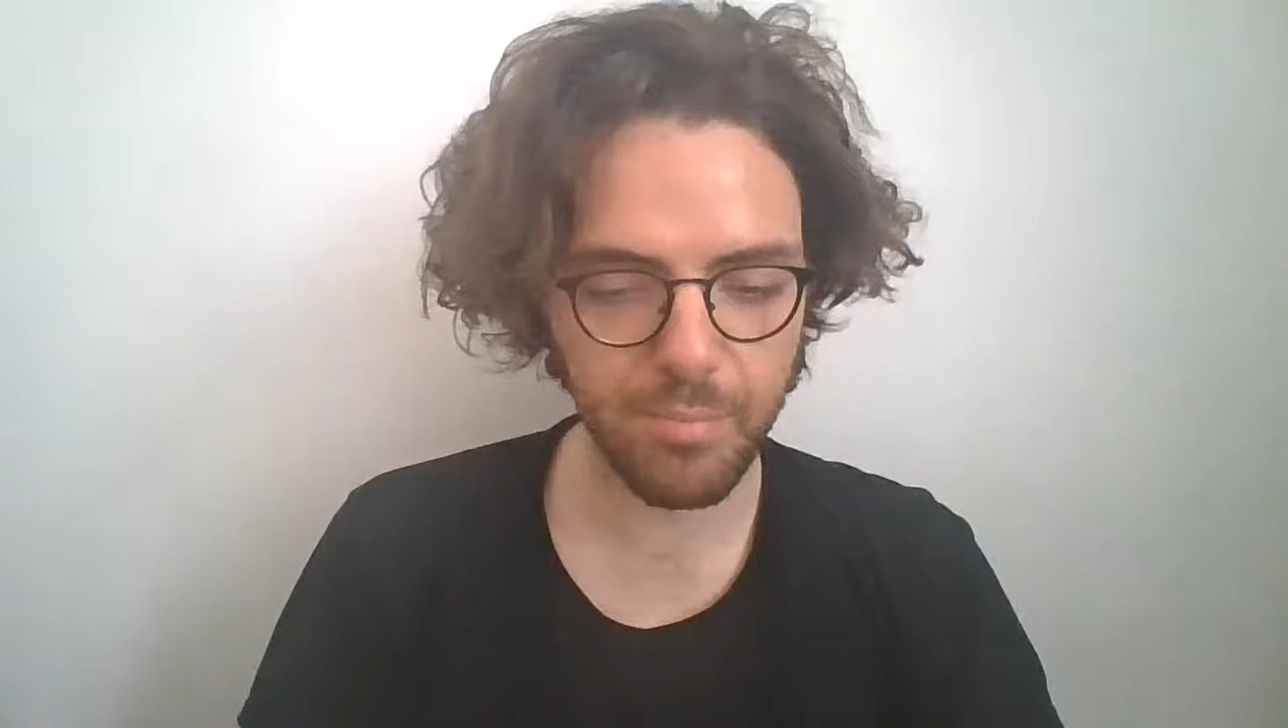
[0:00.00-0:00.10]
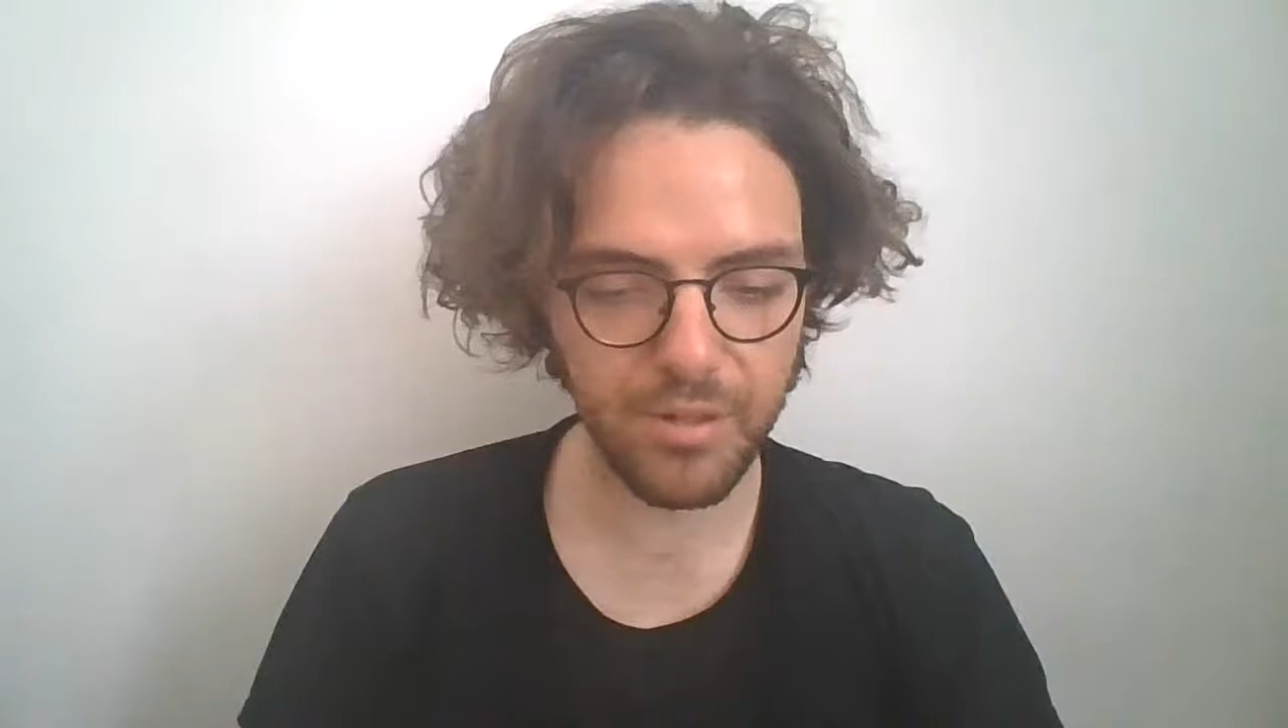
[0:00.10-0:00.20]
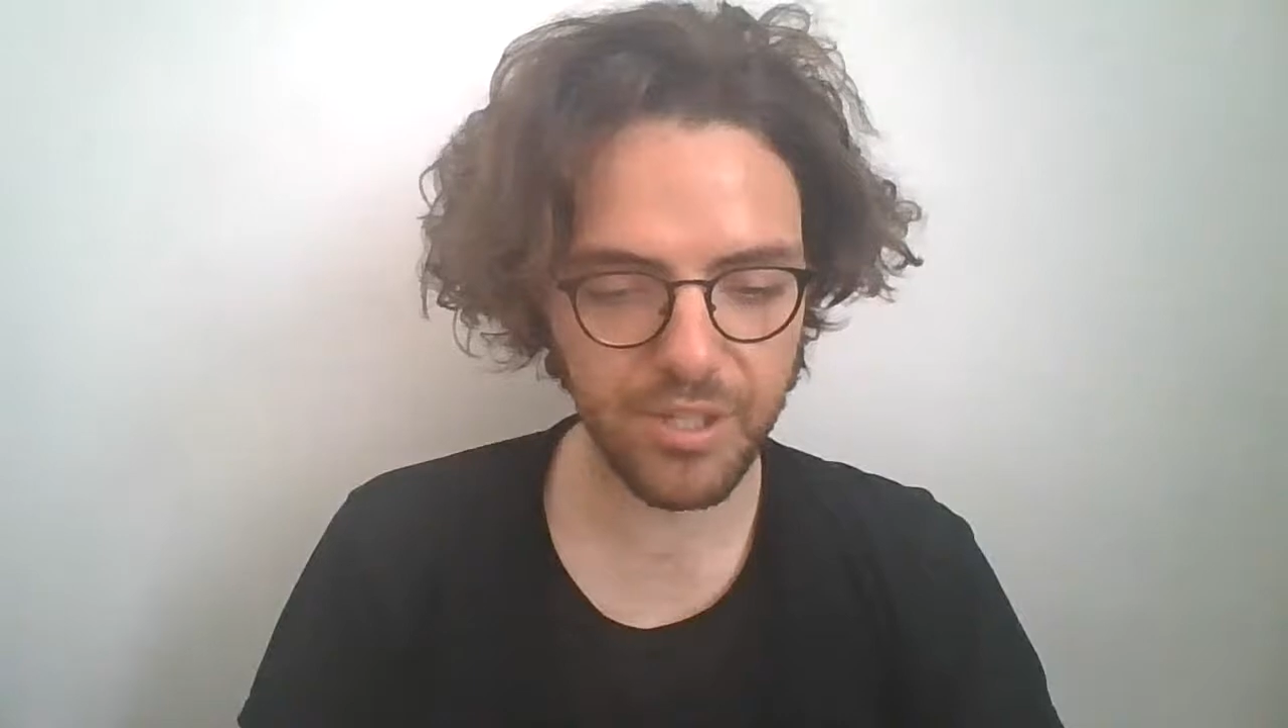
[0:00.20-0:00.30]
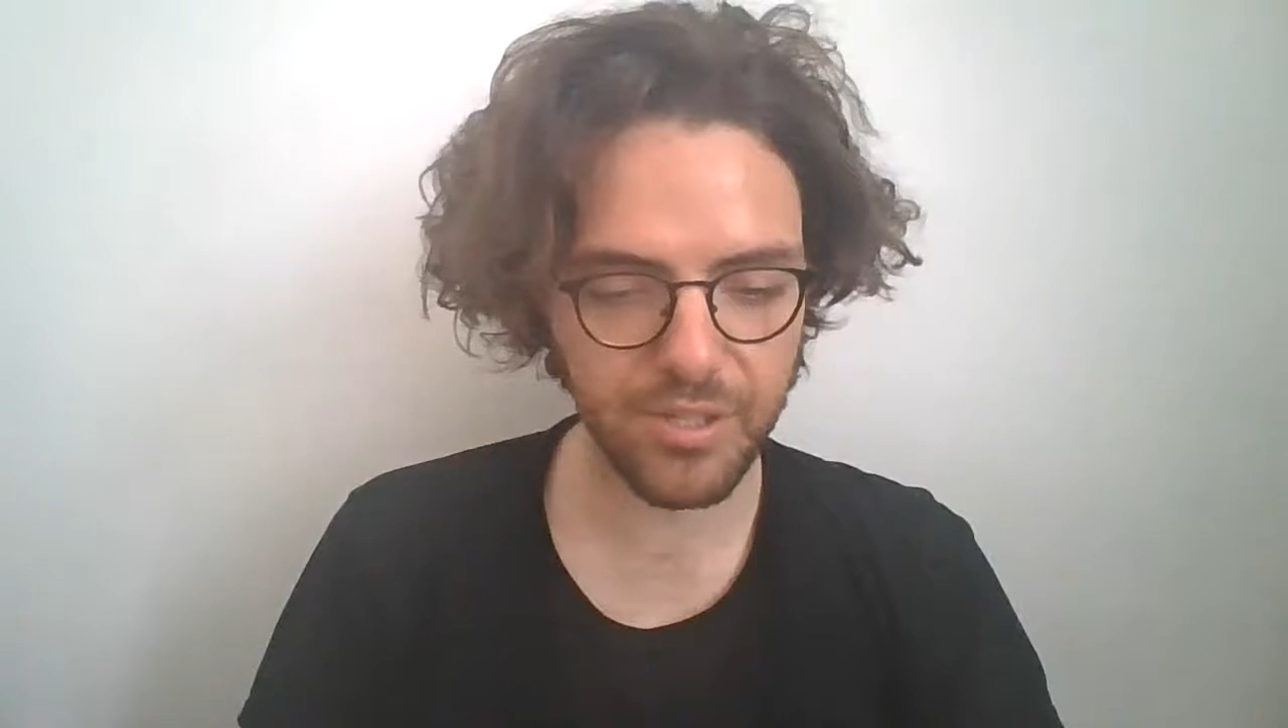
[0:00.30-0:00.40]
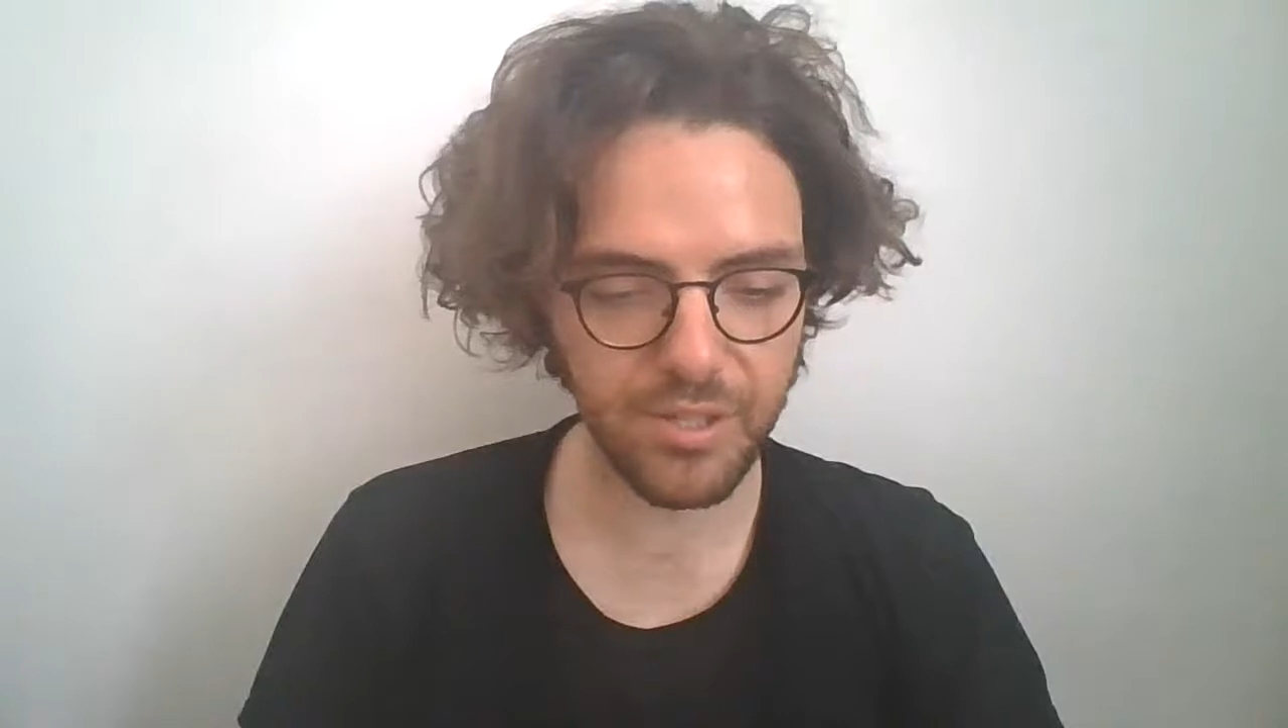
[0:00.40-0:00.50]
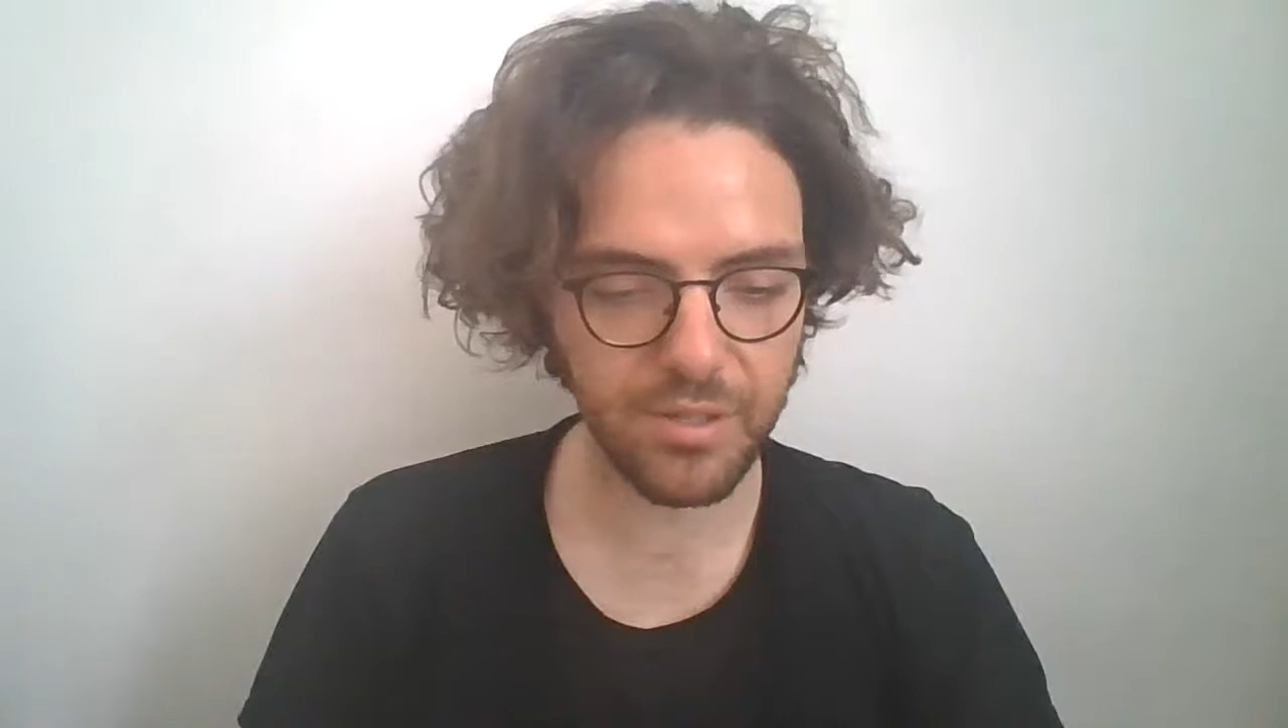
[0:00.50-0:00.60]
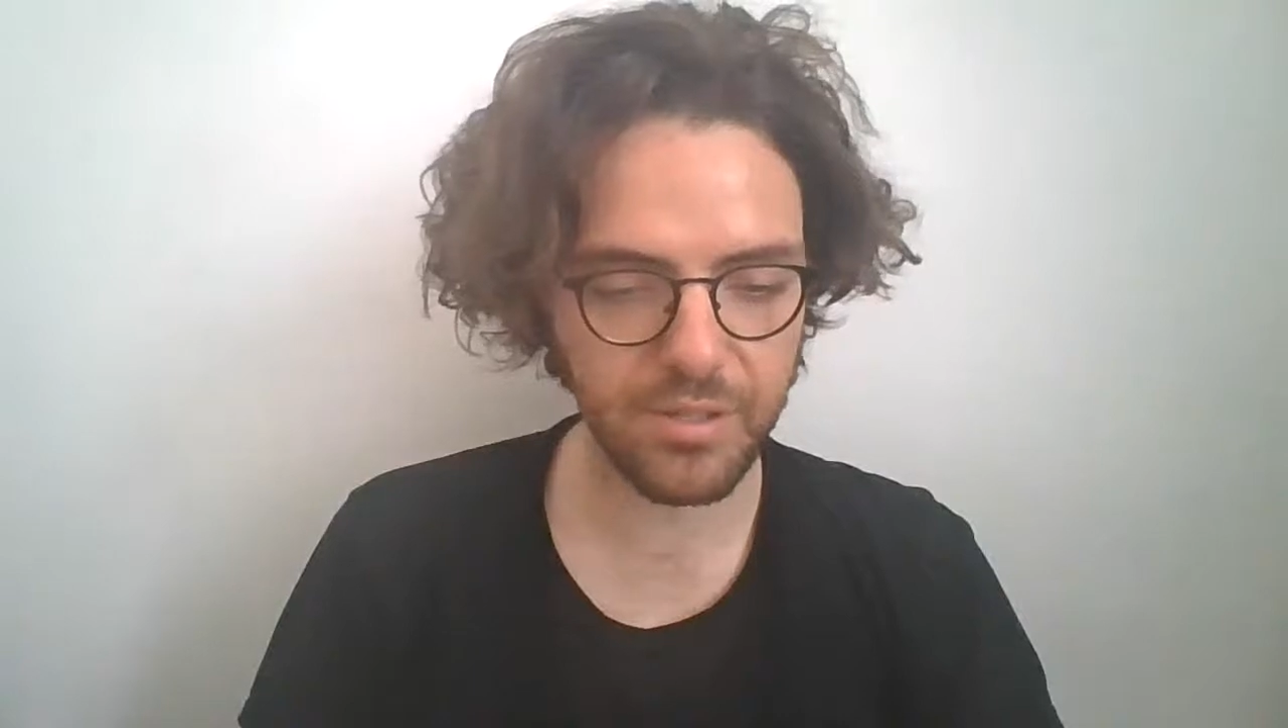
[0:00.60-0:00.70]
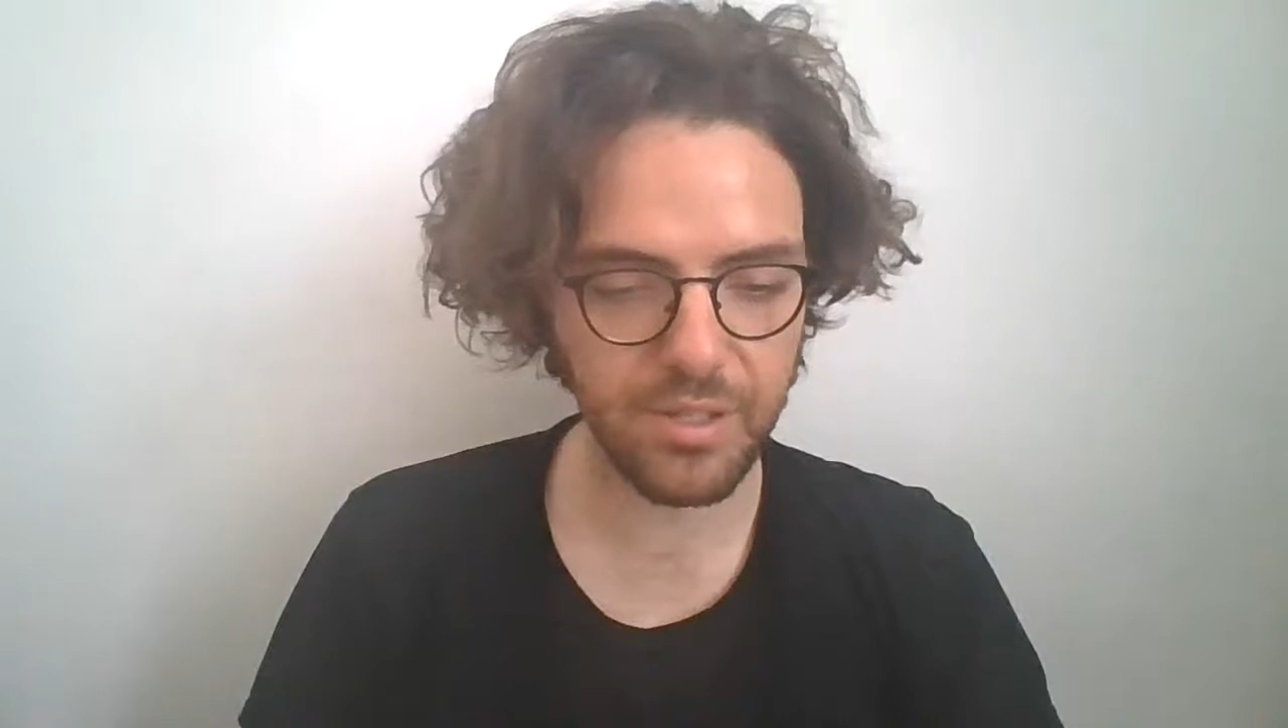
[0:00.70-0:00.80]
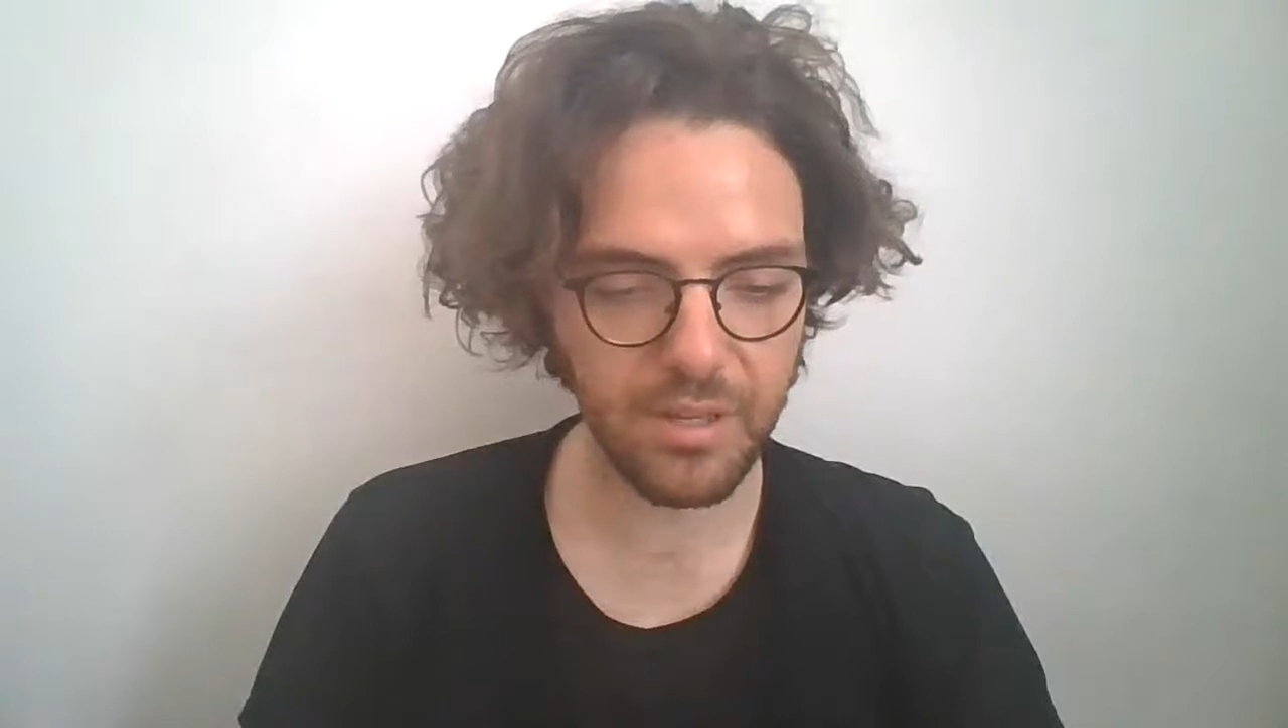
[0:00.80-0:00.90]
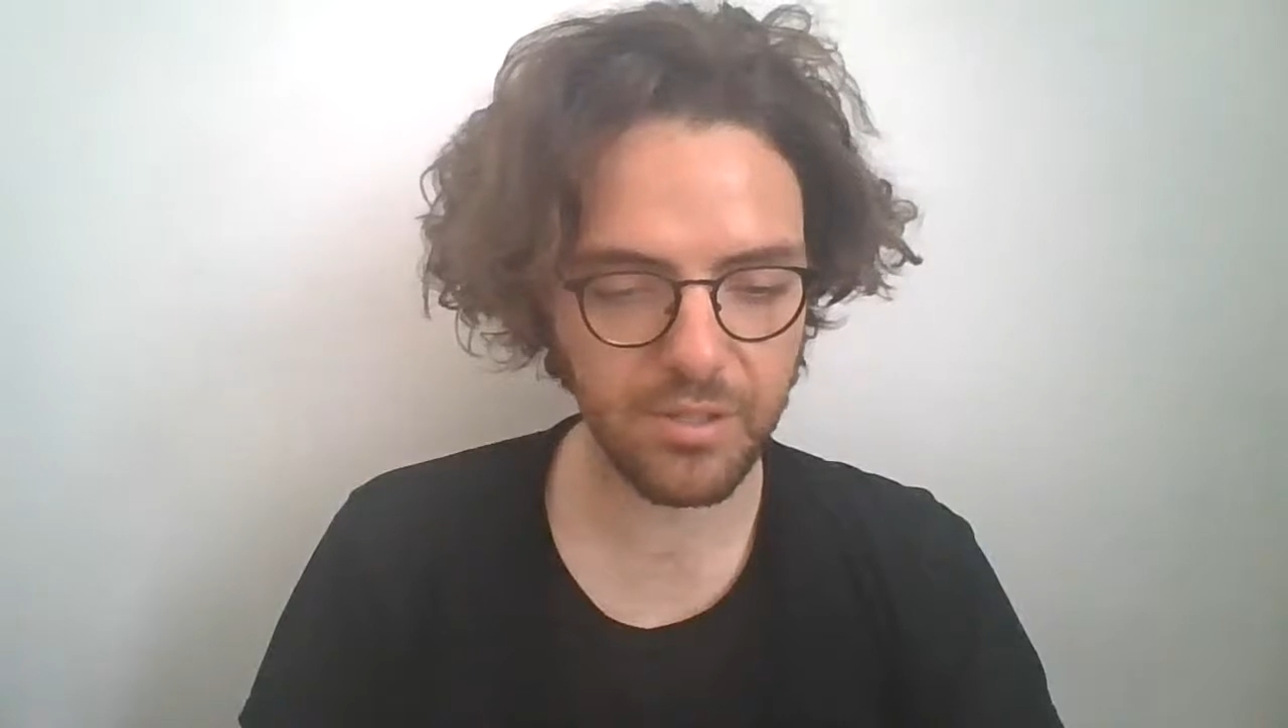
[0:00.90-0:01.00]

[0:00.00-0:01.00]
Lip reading: purchasers